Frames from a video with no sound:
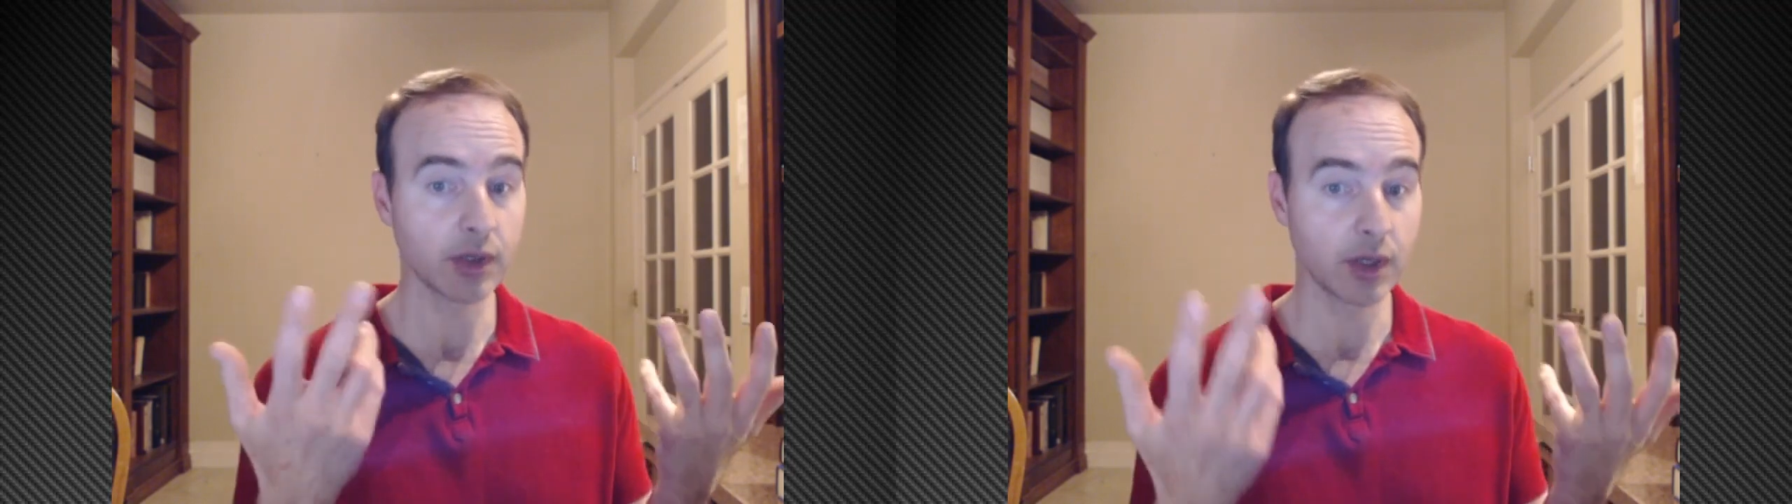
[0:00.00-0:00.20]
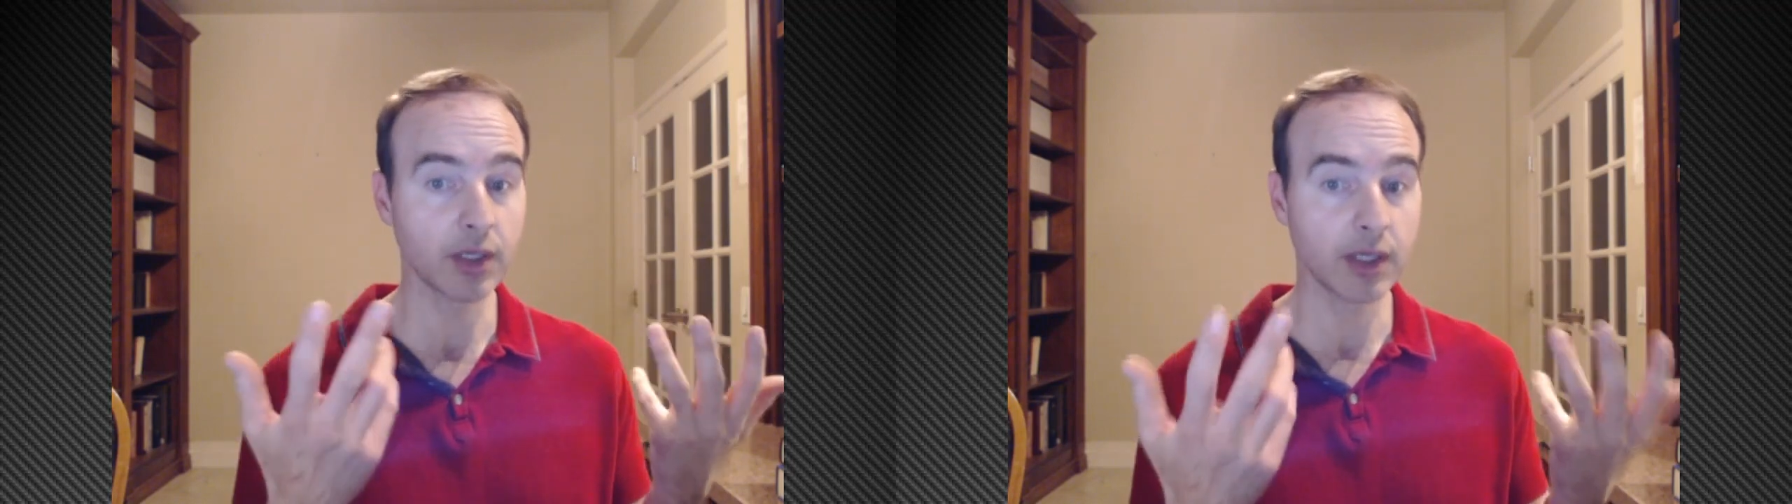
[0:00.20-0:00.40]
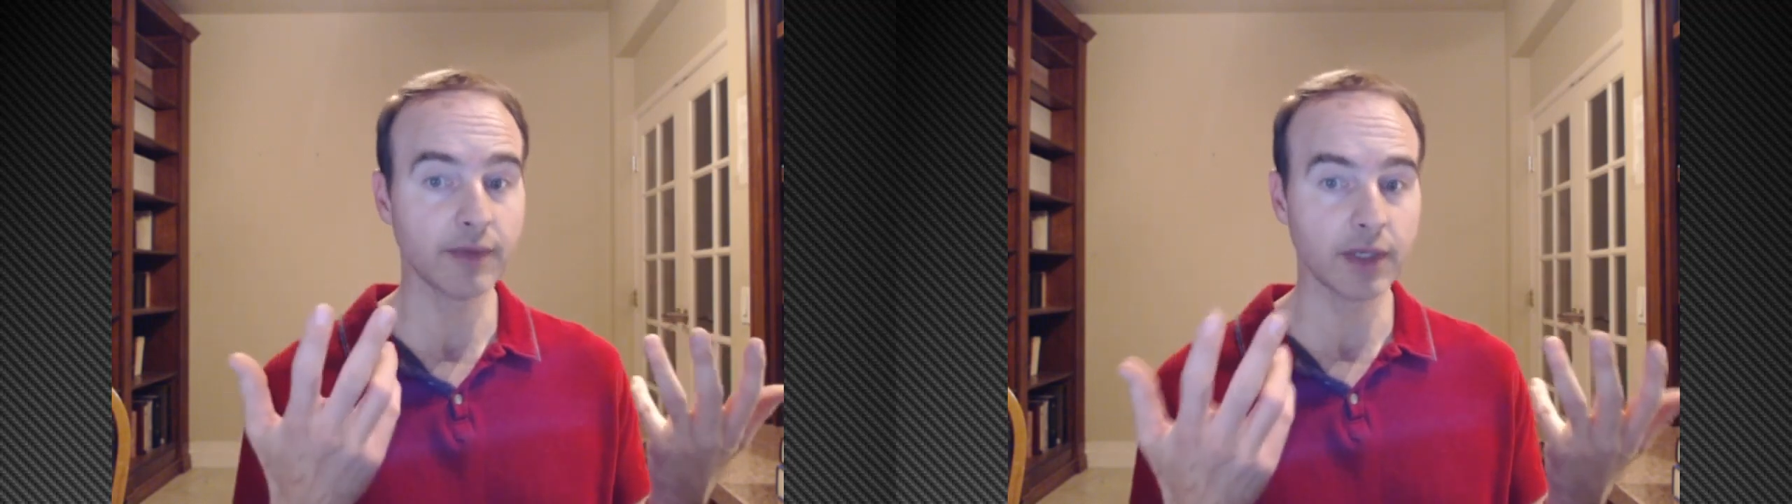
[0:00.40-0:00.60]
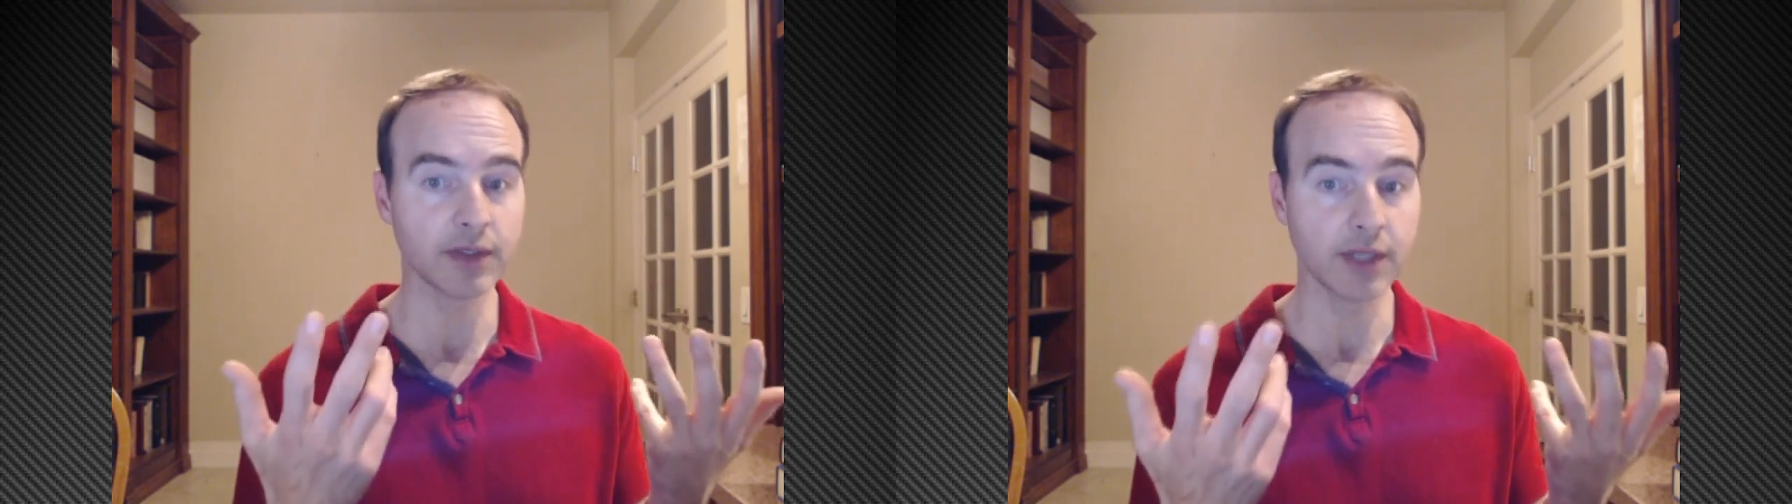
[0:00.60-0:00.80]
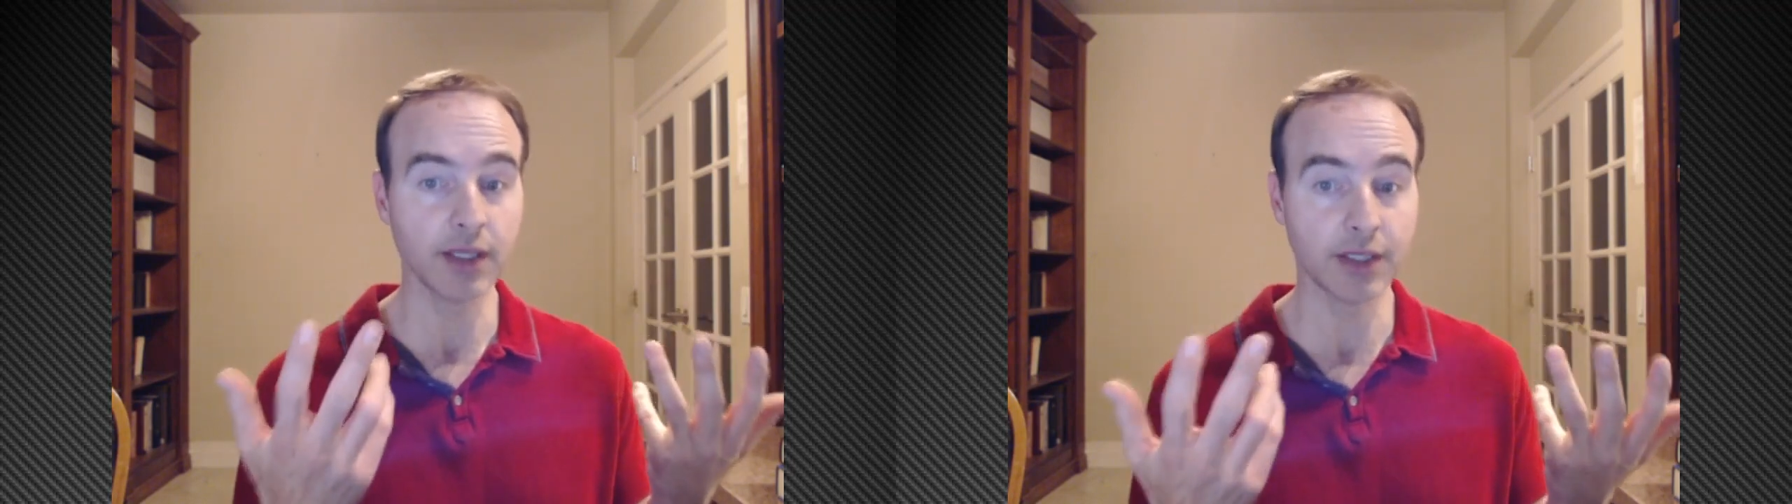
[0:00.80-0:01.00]
God-given
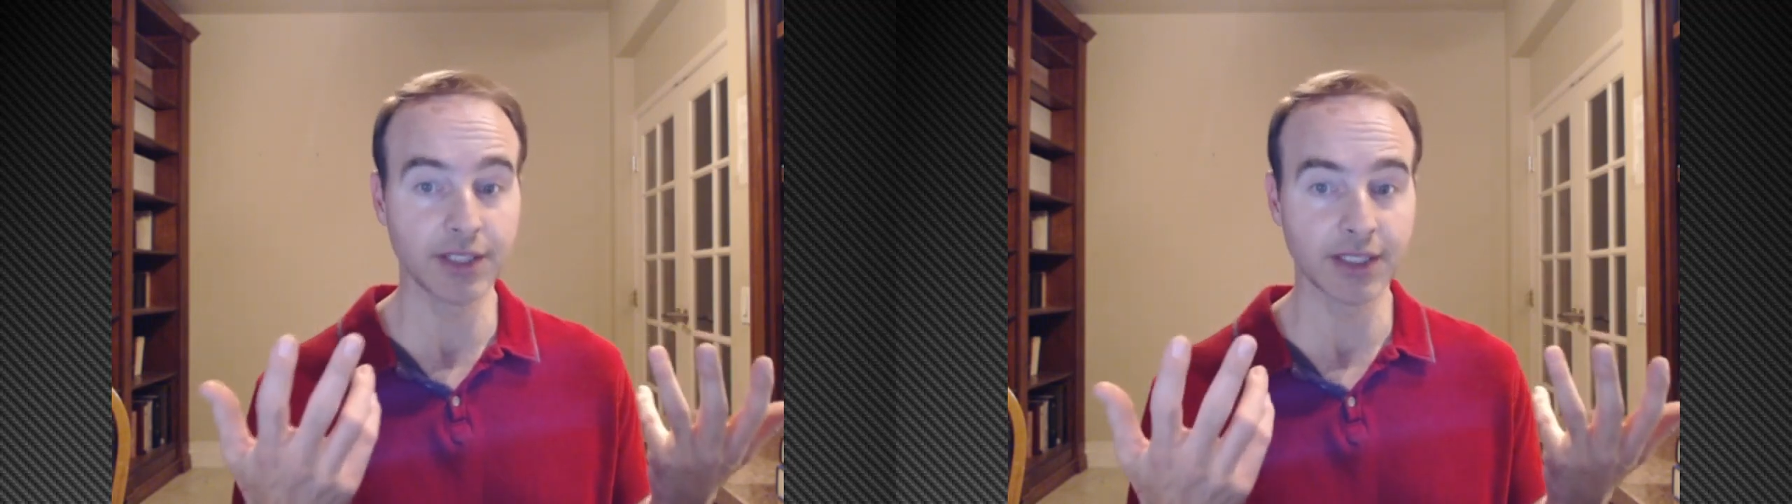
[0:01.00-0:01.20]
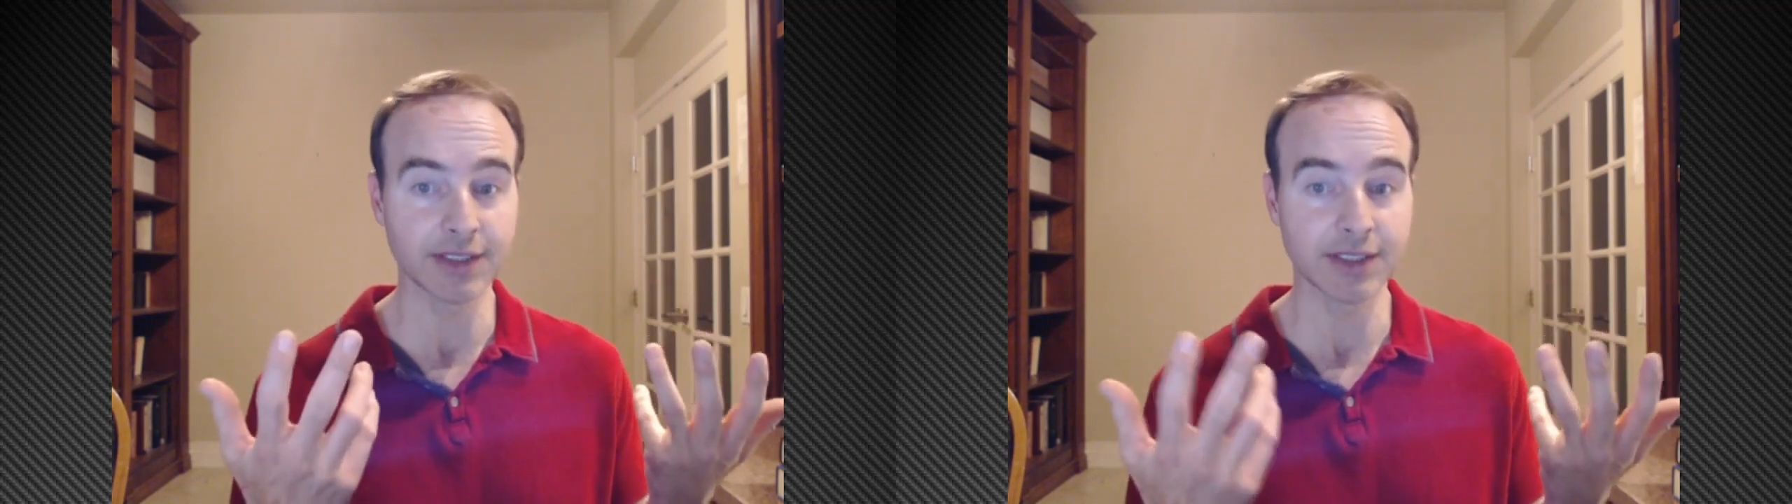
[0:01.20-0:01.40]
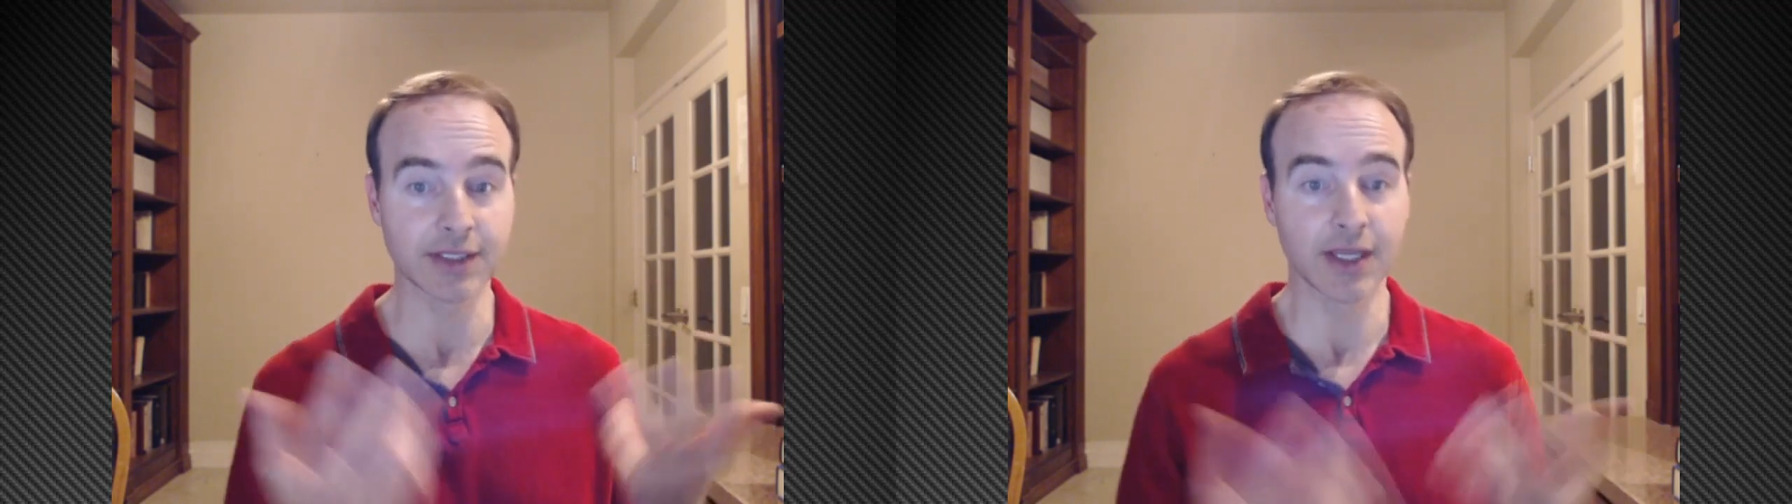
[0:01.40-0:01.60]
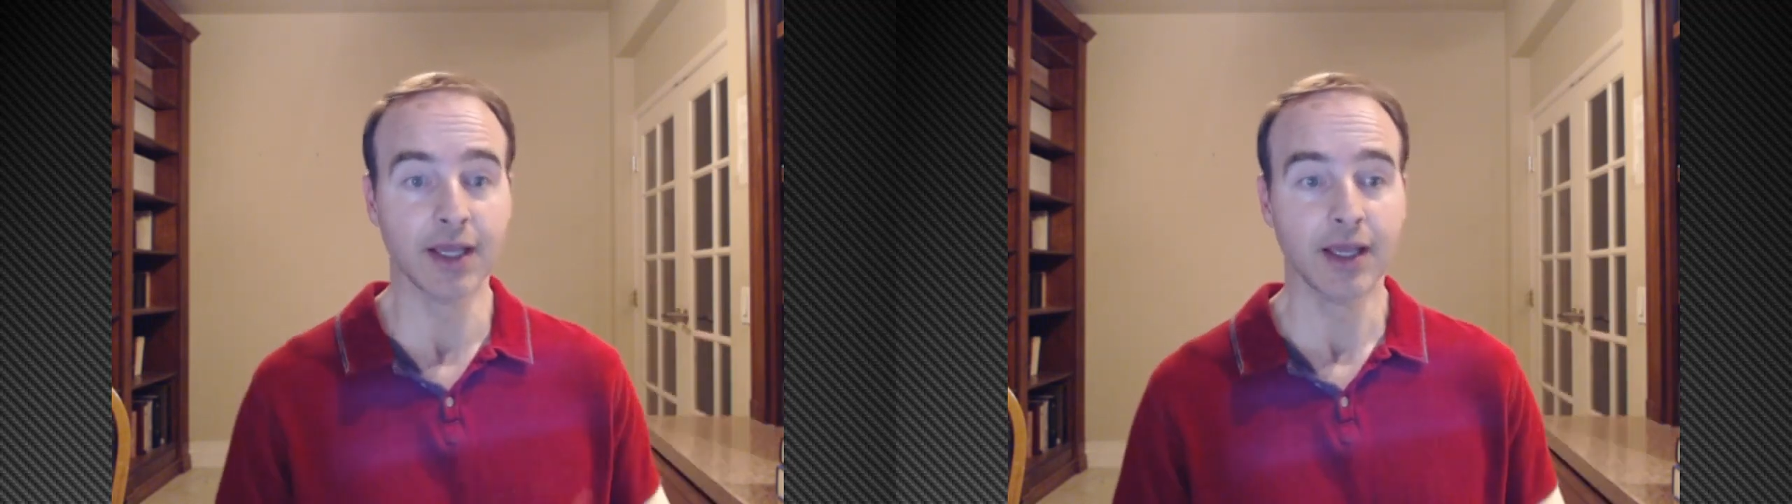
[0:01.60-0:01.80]
intelligence and